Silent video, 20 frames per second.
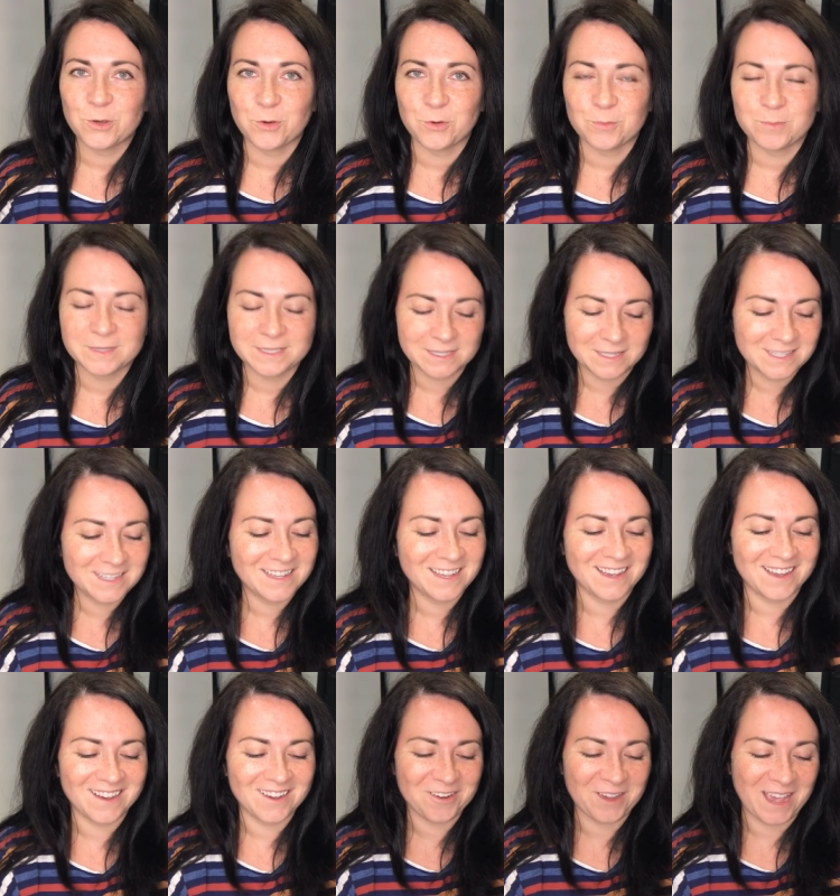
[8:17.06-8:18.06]
oops.
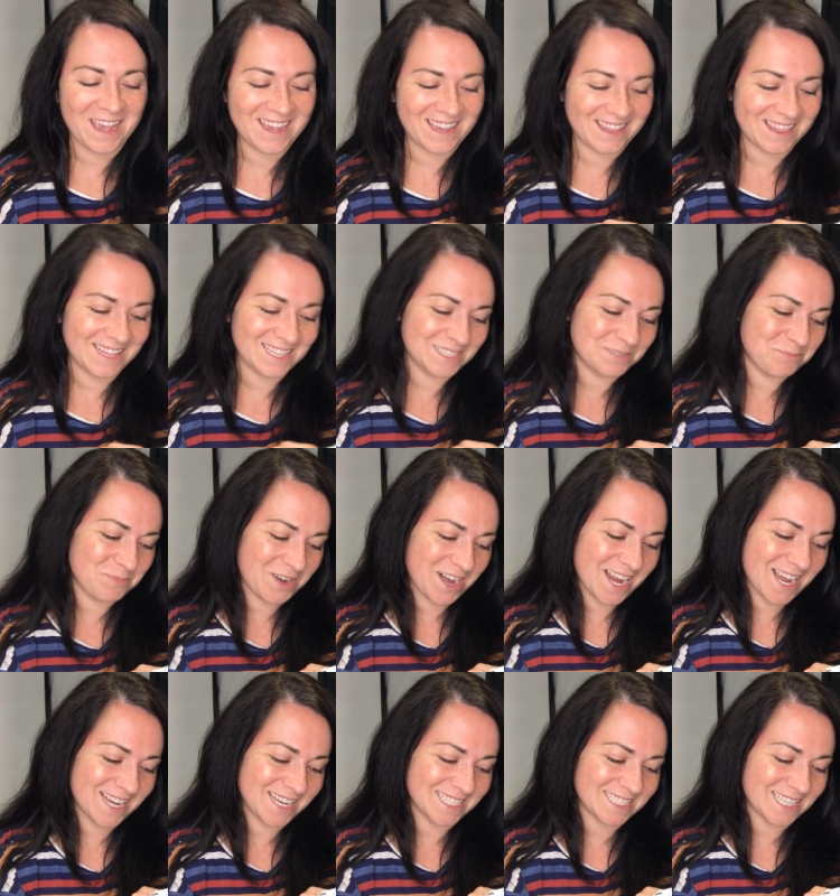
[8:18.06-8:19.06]
Okay, this
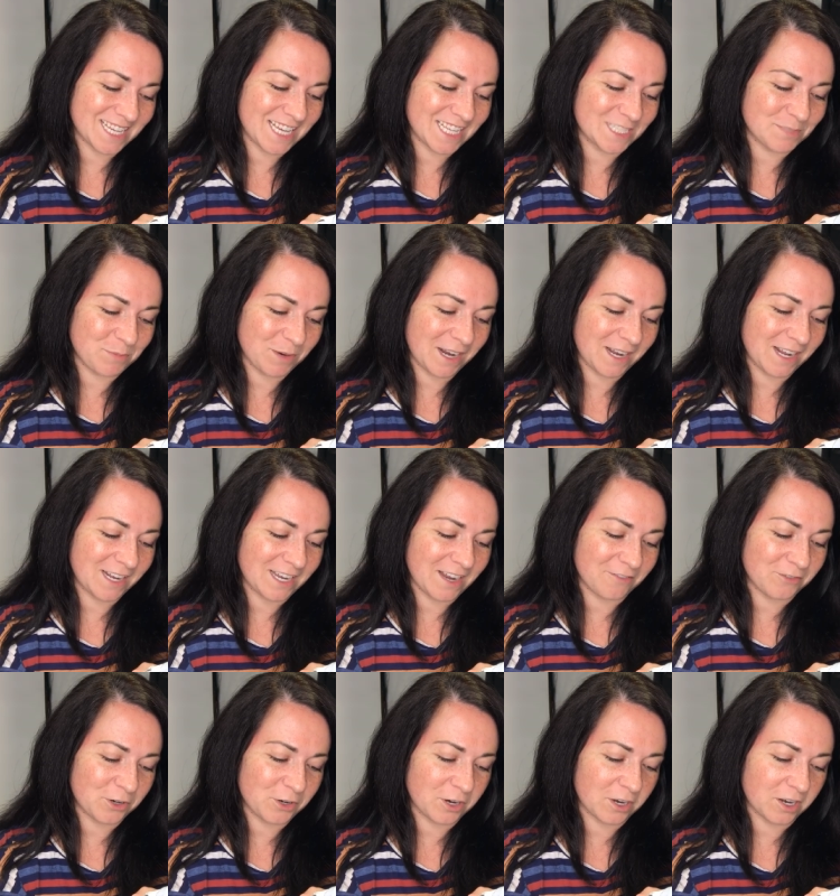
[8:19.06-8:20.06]
brand is a kids brand I'd
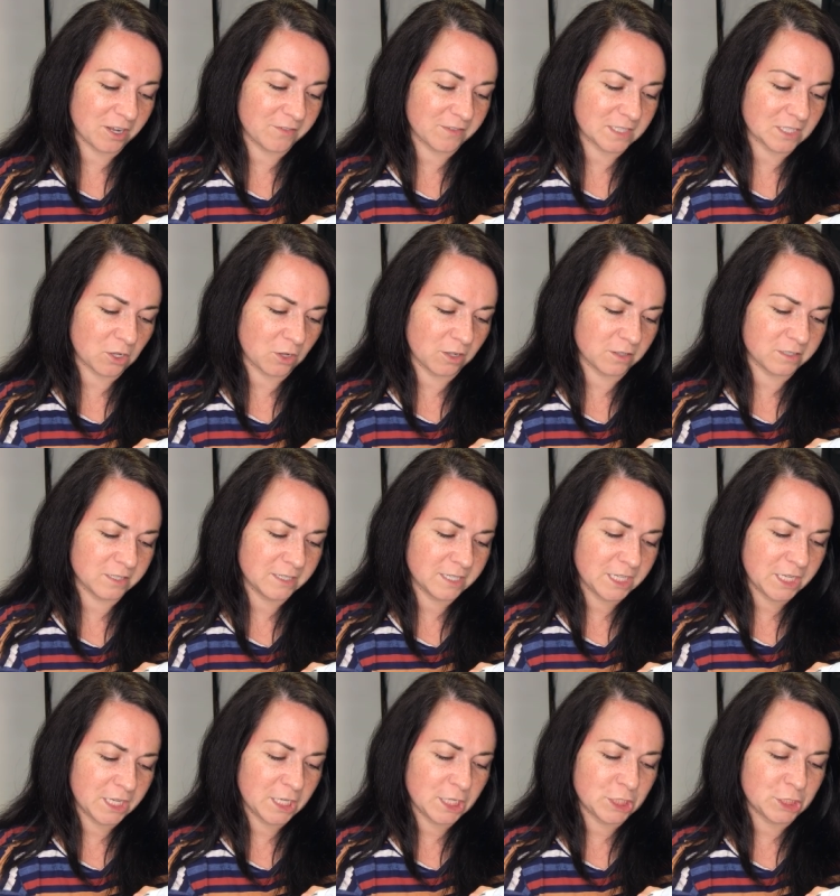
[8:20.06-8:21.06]
never heard of. It's called
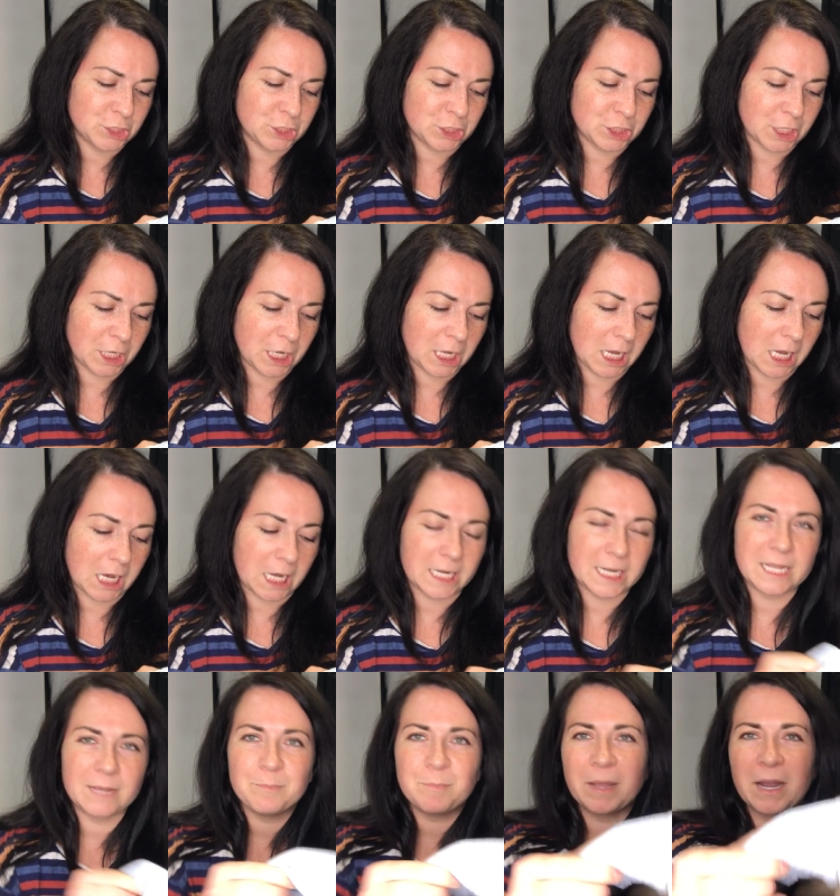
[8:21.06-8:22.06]

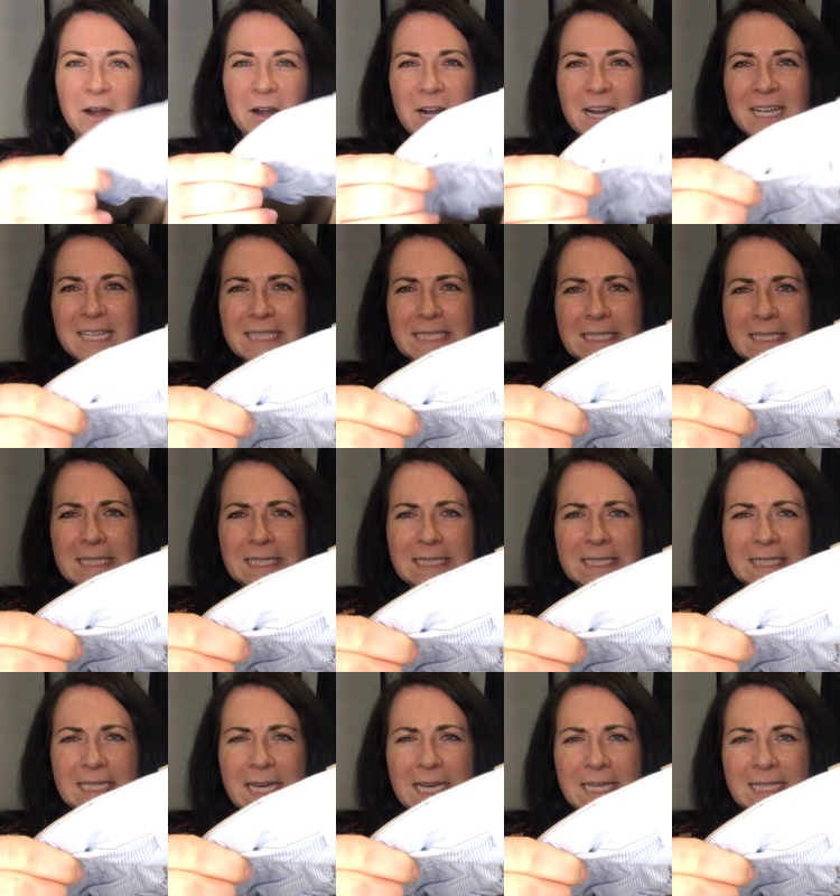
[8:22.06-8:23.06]
Jacati Paris,
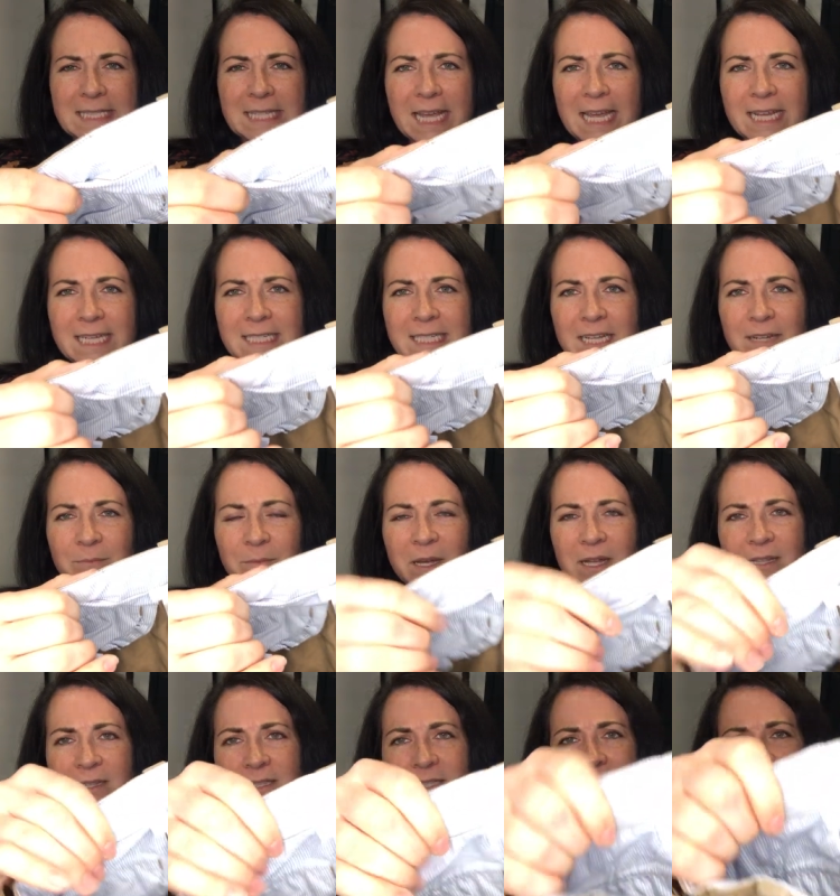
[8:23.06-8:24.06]
size eighteen
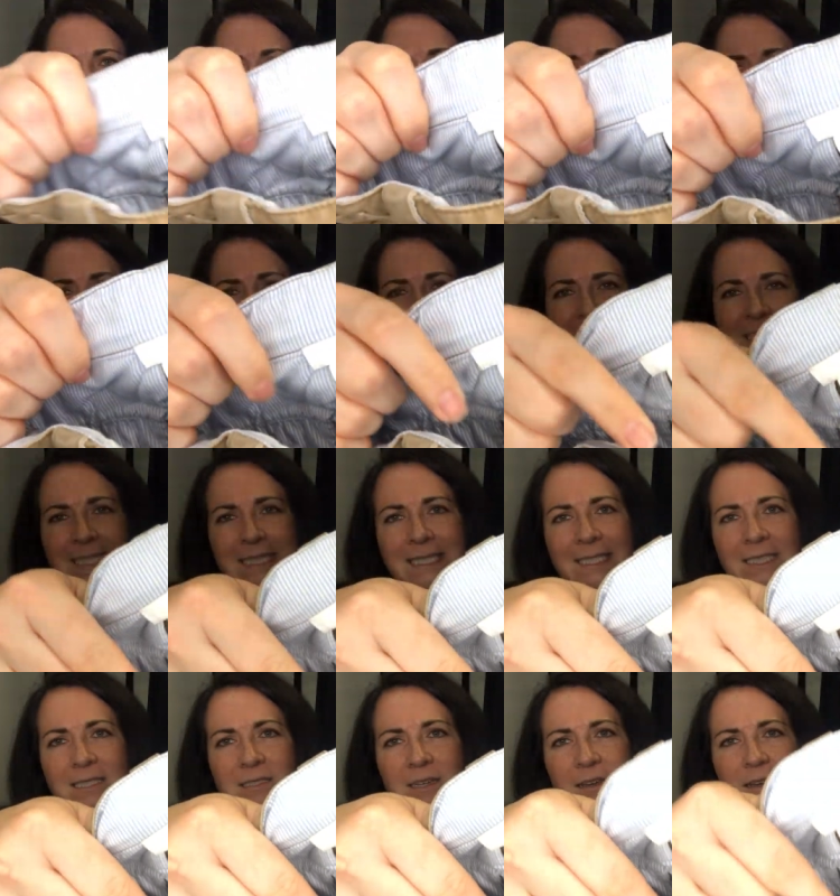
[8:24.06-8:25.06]
months. It's
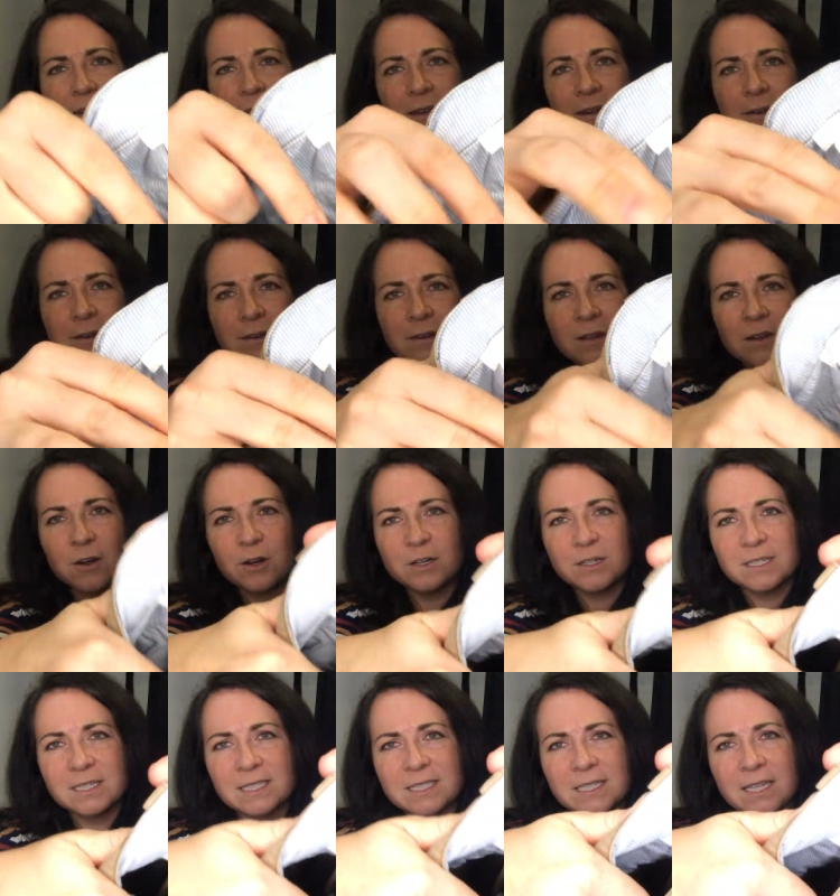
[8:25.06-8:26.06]
kind of
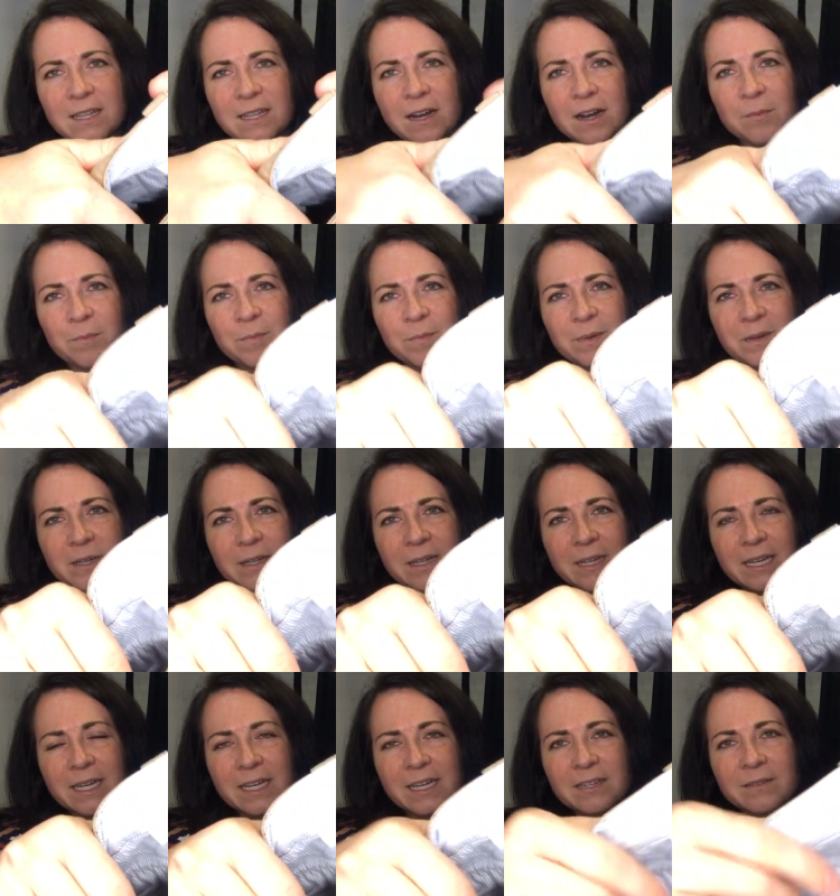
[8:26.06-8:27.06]
hard to see there,
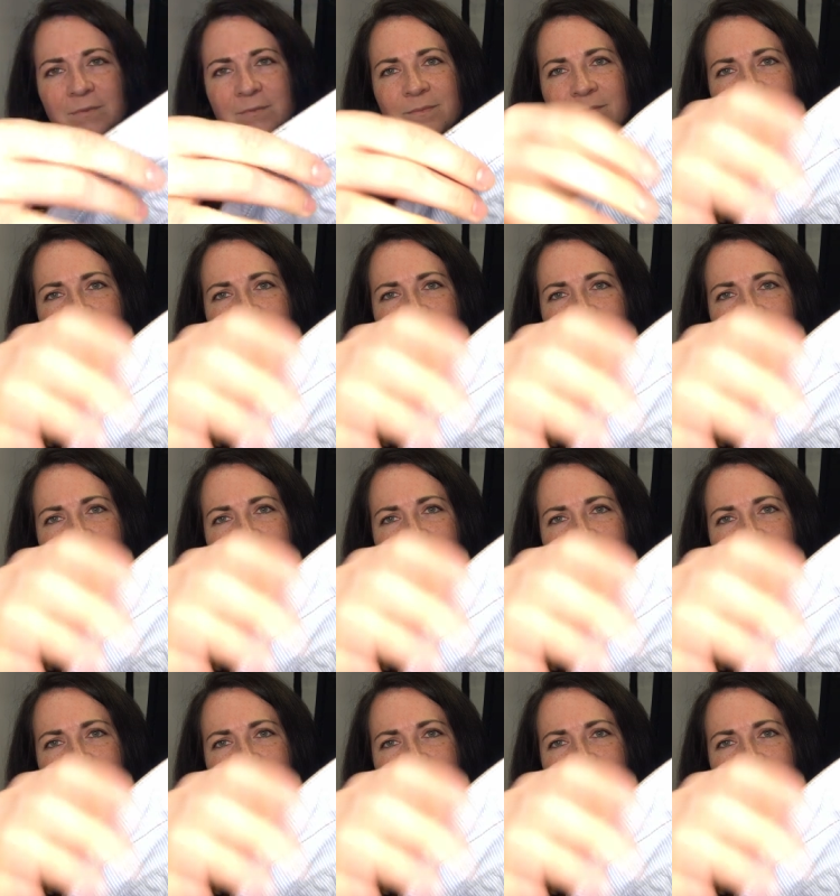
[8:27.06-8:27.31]
but